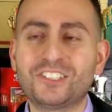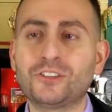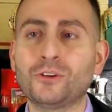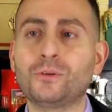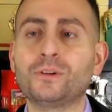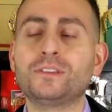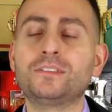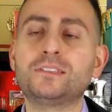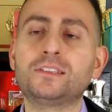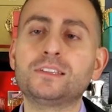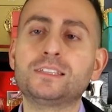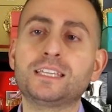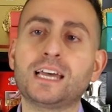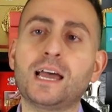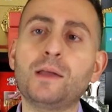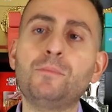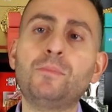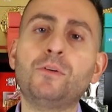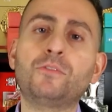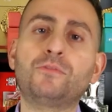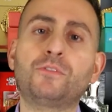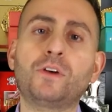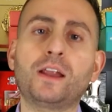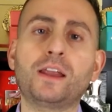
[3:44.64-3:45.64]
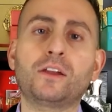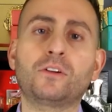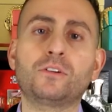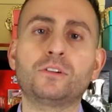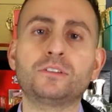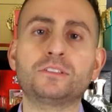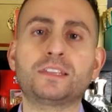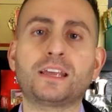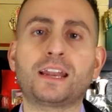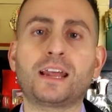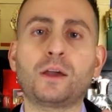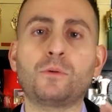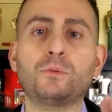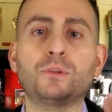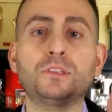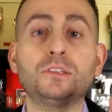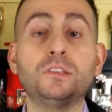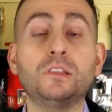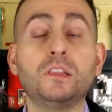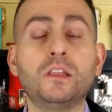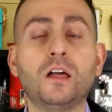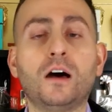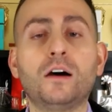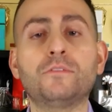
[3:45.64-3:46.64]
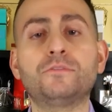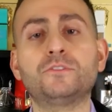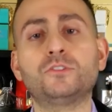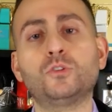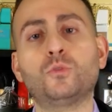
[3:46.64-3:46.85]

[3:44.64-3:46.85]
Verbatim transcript: So it's a type of fragrance that I would love